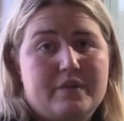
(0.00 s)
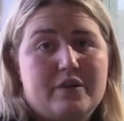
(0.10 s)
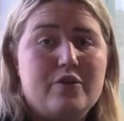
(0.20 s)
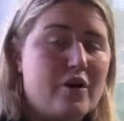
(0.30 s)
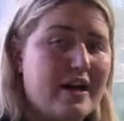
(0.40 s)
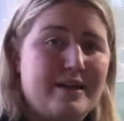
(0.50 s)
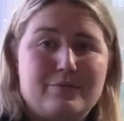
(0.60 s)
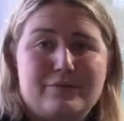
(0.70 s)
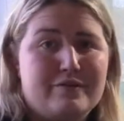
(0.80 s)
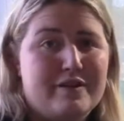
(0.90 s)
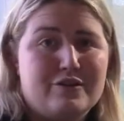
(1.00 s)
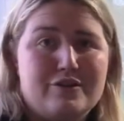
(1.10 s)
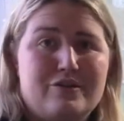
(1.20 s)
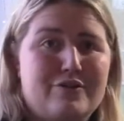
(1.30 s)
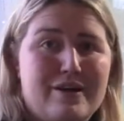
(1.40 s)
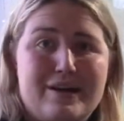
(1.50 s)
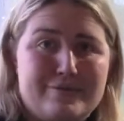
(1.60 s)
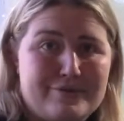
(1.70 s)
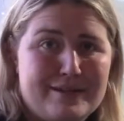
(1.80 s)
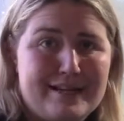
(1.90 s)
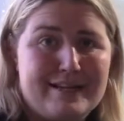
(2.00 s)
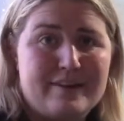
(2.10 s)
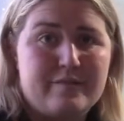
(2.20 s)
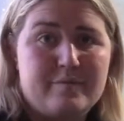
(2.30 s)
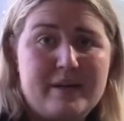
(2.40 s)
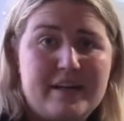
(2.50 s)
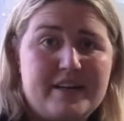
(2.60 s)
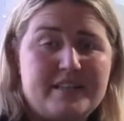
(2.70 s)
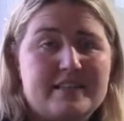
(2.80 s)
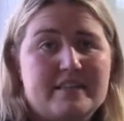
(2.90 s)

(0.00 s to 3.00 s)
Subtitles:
not able to function, not able to get out of bed.